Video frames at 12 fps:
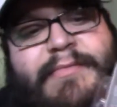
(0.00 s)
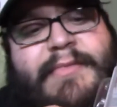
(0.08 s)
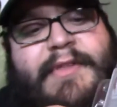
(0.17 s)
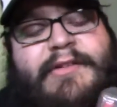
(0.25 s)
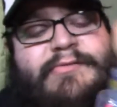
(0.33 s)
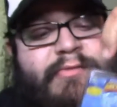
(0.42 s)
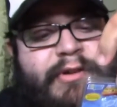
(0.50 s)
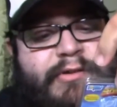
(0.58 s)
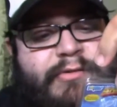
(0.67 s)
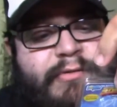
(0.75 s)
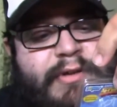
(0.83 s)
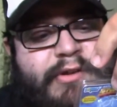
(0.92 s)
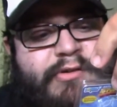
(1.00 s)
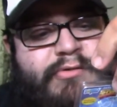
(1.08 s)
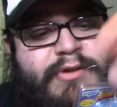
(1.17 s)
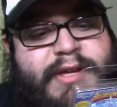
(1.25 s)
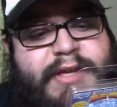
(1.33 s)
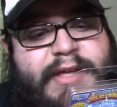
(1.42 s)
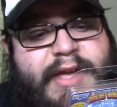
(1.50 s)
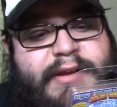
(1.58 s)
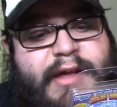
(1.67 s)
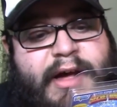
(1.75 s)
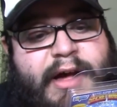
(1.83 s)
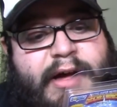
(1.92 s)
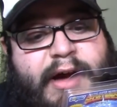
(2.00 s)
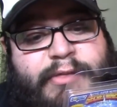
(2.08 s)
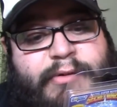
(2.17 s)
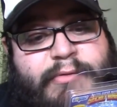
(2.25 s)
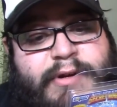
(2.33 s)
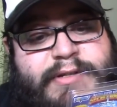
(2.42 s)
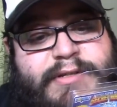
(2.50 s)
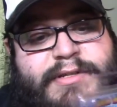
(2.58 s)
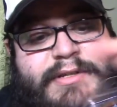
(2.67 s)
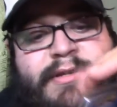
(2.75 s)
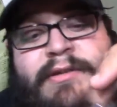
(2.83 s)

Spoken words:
That's really cool, and you can get other ones.